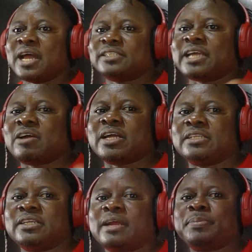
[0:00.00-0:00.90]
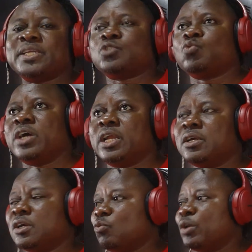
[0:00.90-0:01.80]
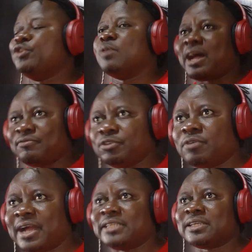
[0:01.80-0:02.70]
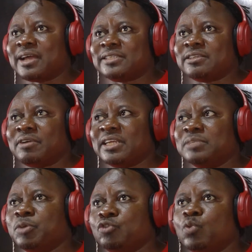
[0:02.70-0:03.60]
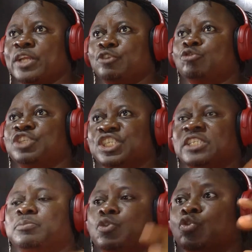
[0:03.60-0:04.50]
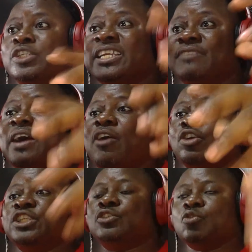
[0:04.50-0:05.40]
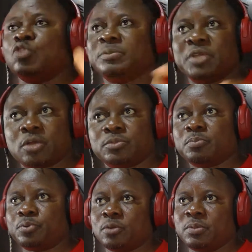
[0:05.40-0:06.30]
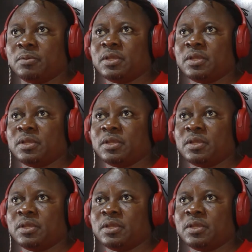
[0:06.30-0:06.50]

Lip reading: Thiago Alcantara plays well when you have the right cast around him, but when you need him to deliver on his own, it becomes a problem.